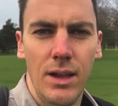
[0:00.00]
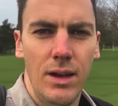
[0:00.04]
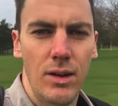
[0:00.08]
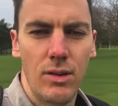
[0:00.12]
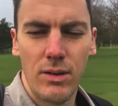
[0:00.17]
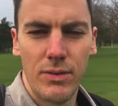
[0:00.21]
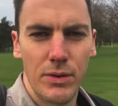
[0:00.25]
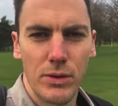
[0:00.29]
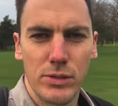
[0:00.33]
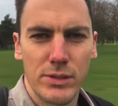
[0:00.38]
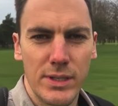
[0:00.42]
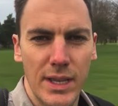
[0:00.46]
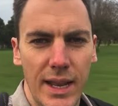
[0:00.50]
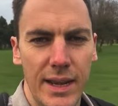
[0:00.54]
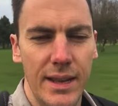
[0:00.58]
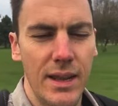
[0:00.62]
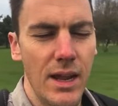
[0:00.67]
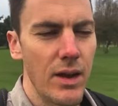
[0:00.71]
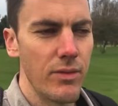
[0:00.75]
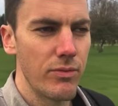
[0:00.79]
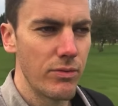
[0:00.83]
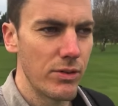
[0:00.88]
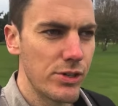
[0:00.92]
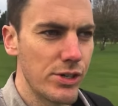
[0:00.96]
Or if you're
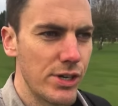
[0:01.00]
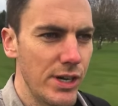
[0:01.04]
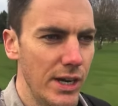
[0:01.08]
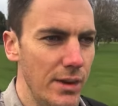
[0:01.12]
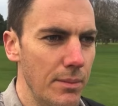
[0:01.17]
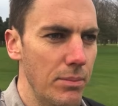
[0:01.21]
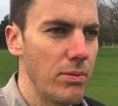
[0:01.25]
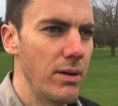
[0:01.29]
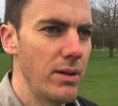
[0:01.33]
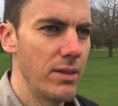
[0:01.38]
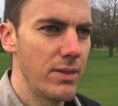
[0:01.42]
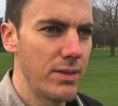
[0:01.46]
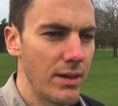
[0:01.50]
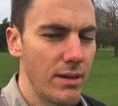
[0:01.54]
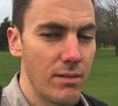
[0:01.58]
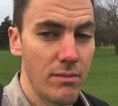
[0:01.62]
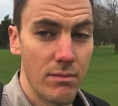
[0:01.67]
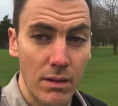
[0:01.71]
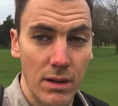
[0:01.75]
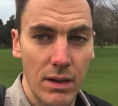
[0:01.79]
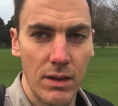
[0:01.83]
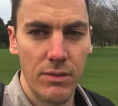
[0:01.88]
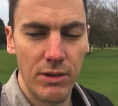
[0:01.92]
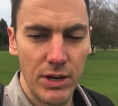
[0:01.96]
standing over a chip where you
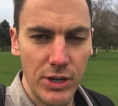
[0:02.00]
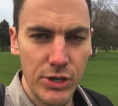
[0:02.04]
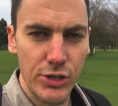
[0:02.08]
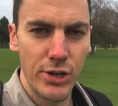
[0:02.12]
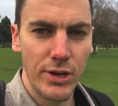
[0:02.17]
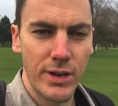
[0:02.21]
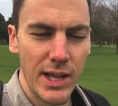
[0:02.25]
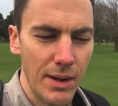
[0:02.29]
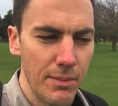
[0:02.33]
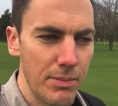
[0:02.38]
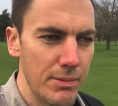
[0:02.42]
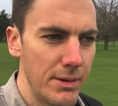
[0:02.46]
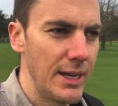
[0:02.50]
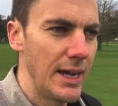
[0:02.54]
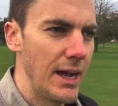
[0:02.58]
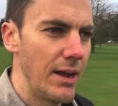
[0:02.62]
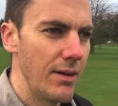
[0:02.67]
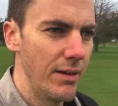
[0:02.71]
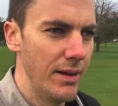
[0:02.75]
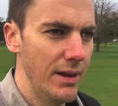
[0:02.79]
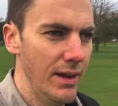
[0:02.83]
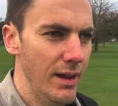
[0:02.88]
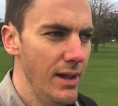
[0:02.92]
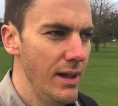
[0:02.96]
think, well, I really should get up and
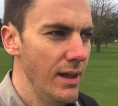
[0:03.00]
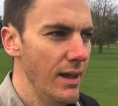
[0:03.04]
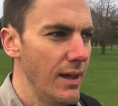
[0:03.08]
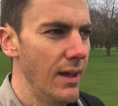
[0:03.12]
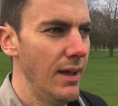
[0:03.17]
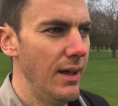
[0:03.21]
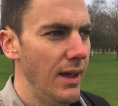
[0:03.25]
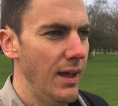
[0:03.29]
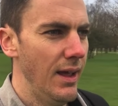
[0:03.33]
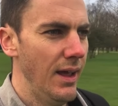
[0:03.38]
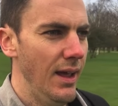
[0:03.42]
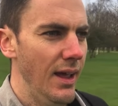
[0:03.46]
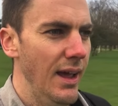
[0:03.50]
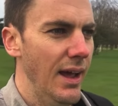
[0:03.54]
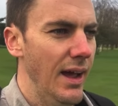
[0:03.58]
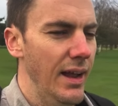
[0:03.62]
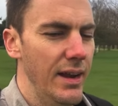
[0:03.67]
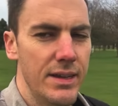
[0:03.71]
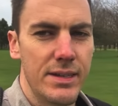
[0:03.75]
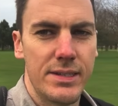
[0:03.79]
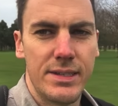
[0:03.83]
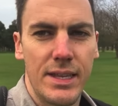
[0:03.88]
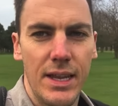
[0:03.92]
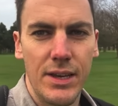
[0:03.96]
down here,
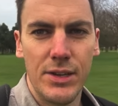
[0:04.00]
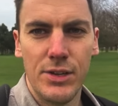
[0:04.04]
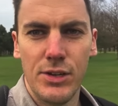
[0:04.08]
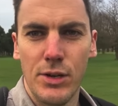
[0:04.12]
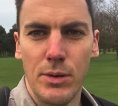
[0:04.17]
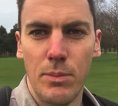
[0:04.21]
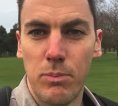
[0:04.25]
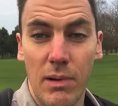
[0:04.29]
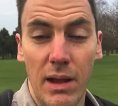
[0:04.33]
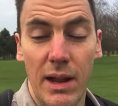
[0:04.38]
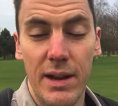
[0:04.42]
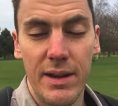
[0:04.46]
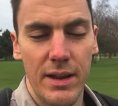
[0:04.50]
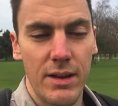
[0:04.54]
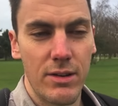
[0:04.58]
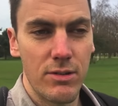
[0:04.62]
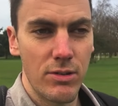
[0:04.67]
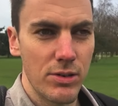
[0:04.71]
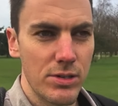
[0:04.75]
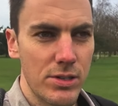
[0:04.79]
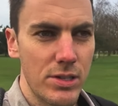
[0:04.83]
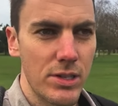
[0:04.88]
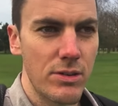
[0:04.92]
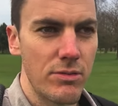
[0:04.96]
and instead you blade it
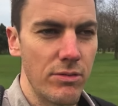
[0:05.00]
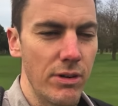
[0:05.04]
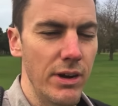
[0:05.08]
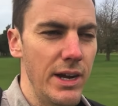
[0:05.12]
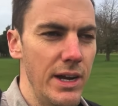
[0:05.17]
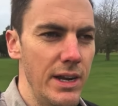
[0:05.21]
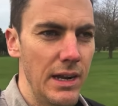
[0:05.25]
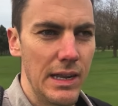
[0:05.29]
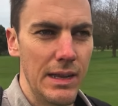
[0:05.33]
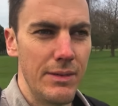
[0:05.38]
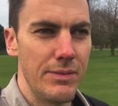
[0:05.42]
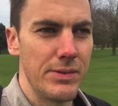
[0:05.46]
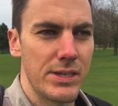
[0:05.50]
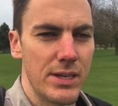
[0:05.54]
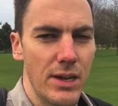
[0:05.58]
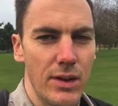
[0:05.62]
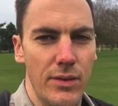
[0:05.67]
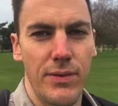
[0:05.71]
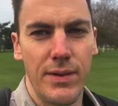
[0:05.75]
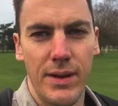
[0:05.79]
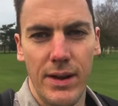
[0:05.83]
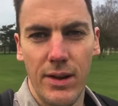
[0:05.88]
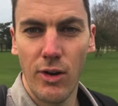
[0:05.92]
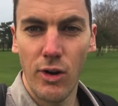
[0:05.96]
across the green and leave
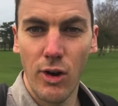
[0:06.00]
yourself in a